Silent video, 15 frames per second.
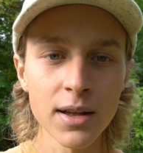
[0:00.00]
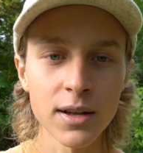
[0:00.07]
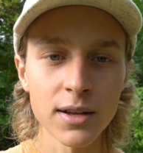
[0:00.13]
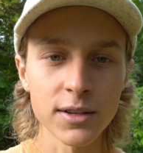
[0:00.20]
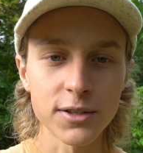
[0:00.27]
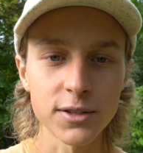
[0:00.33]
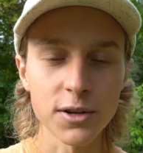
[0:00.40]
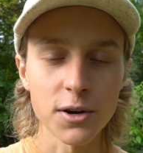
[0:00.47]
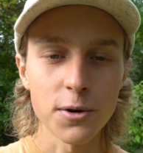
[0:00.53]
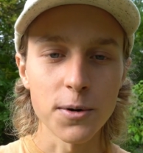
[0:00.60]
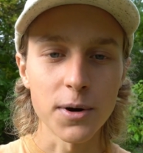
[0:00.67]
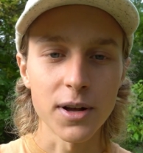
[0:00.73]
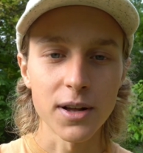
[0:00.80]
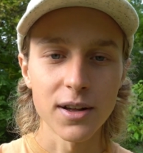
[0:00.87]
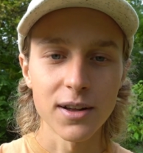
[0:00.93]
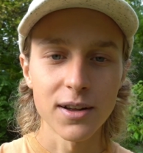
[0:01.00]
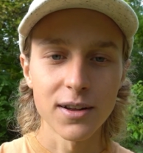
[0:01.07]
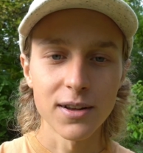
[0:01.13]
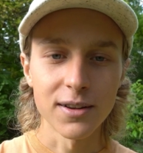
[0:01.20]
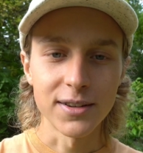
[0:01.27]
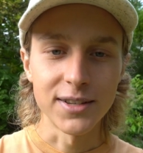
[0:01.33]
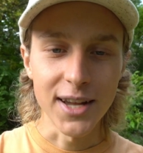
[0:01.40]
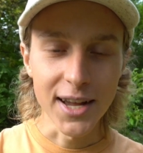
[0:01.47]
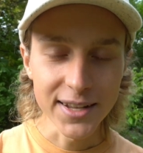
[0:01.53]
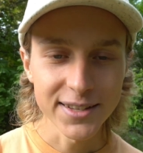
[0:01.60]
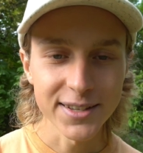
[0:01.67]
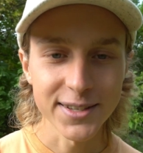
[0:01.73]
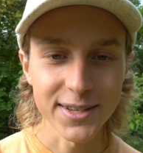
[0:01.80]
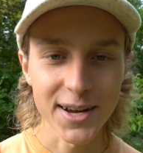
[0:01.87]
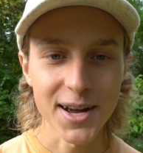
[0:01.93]
So take
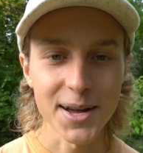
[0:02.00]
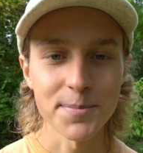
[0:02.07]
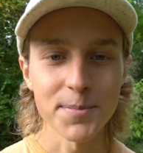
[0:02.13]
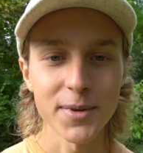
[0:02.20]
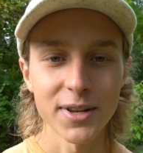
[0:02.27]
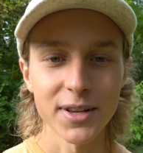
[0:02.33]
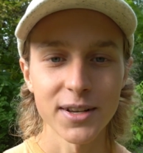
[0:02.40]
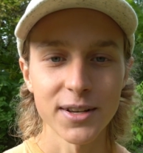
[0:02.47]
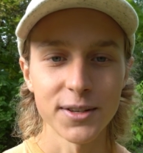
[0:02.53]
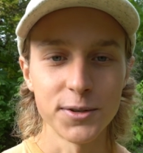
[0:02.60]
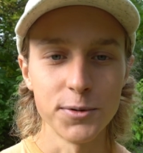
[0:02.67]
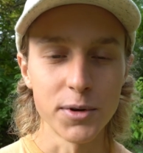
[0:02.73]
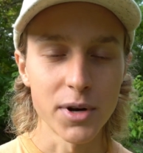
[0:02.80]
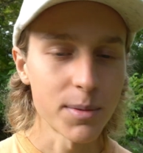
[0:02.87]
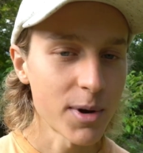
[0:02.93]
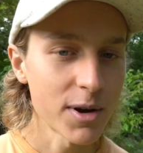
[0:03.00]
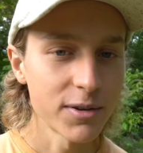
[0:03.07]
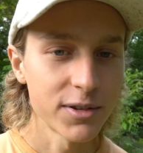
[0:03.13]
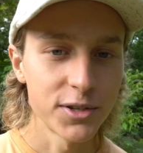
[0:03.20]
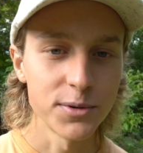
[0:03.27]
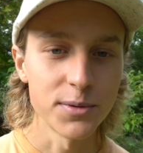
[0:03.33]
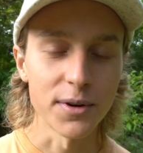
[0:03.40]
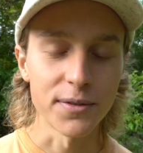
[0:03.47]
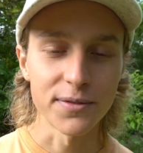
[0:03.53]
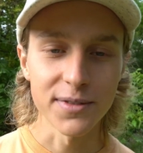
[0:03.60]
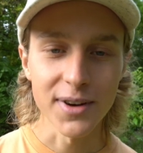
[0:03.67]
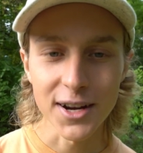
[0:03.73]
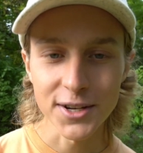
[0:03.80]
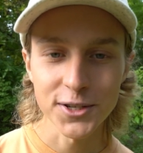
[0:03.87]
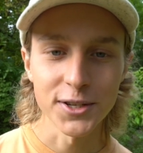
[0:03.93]
this time to come out into a
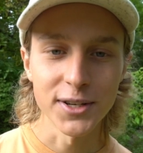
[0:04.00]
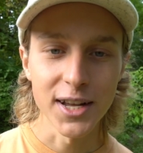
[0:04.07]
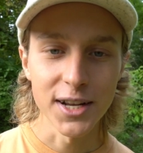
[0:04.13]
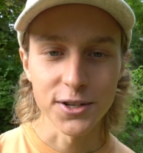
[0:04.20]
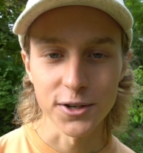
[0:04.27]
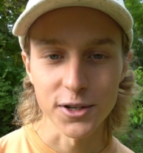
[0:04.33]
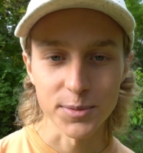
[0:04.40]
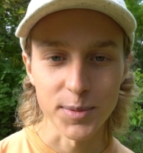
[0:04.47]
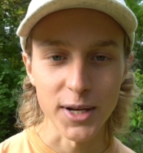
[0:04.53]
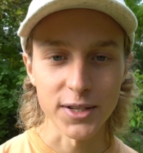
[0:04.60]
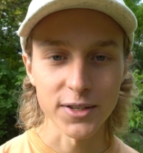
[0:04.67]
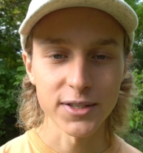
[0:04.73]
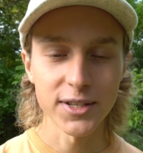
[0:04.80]
fresh nature space.